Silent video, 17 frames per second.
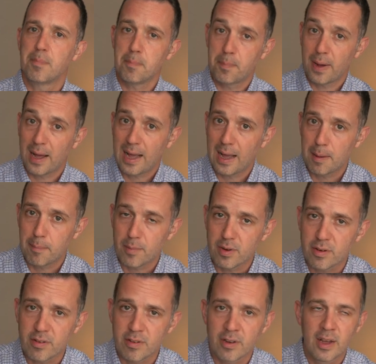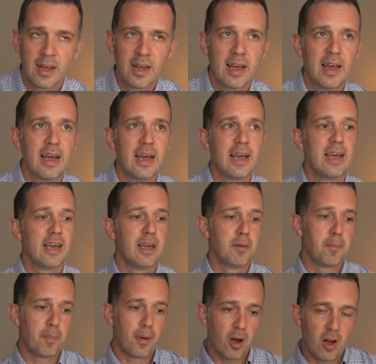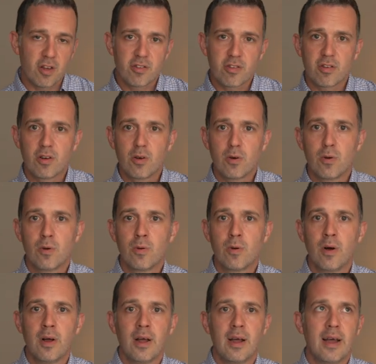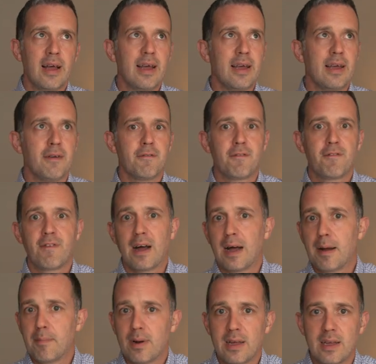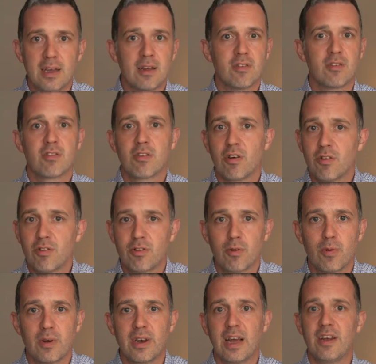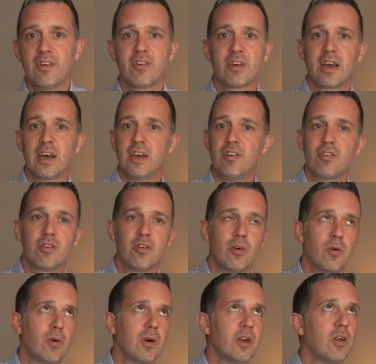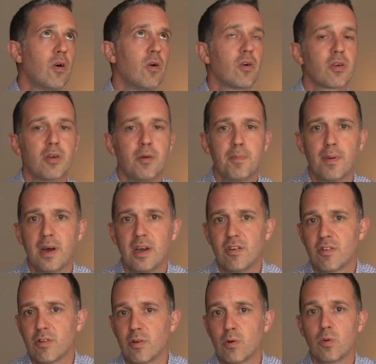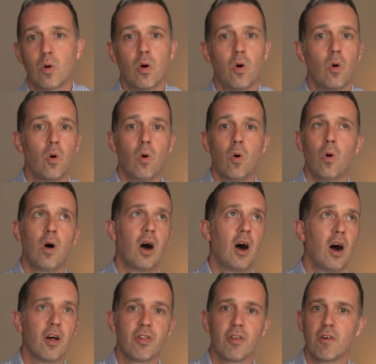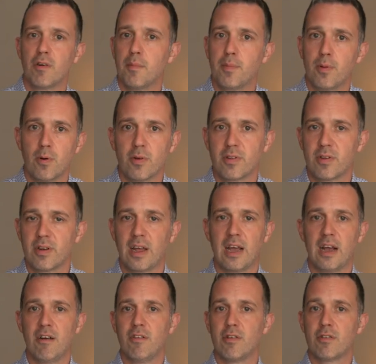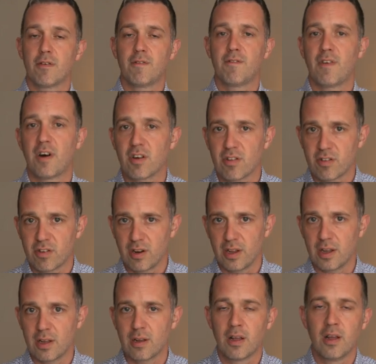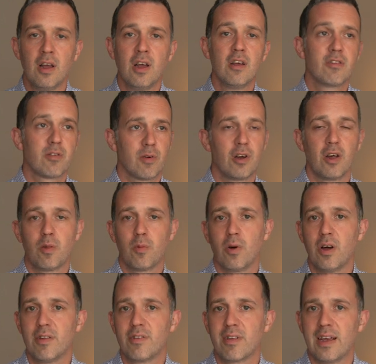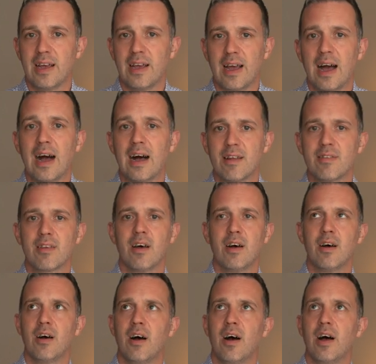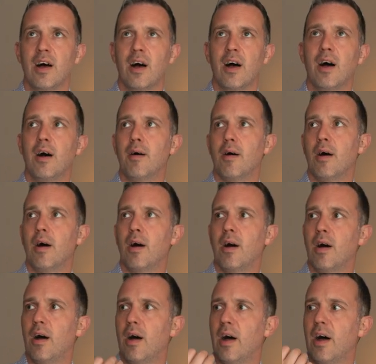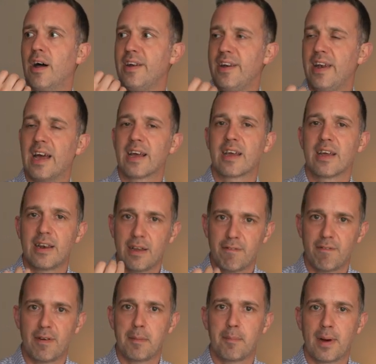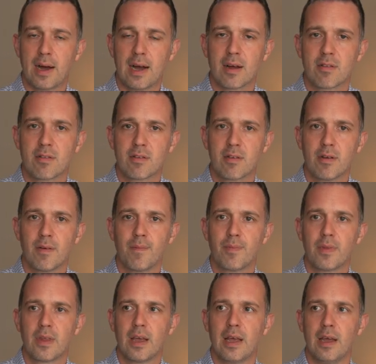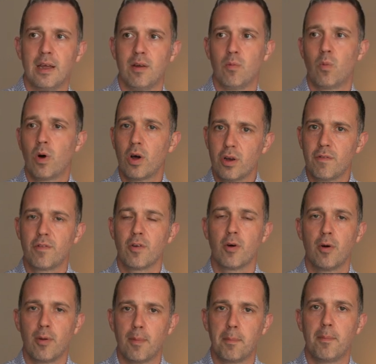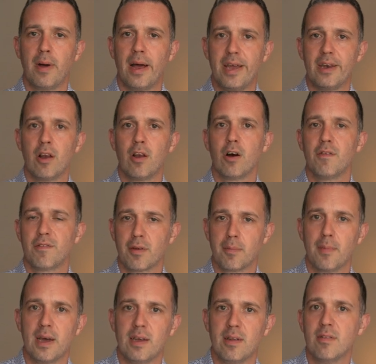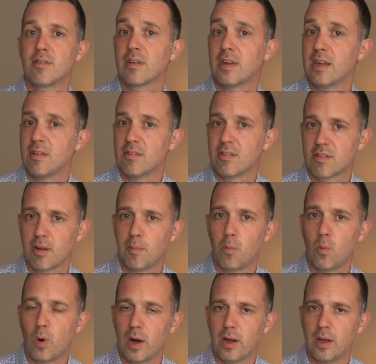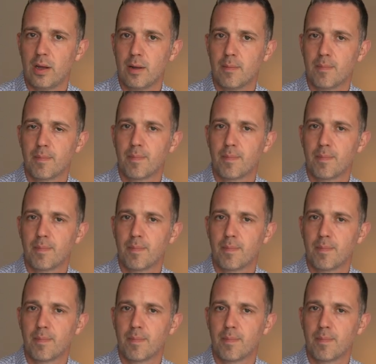impairment in personal, in family, in social, in educational, in occupational, or other important areas of functioning. So in other words, it has a negative impact in one of your main life domains in some way.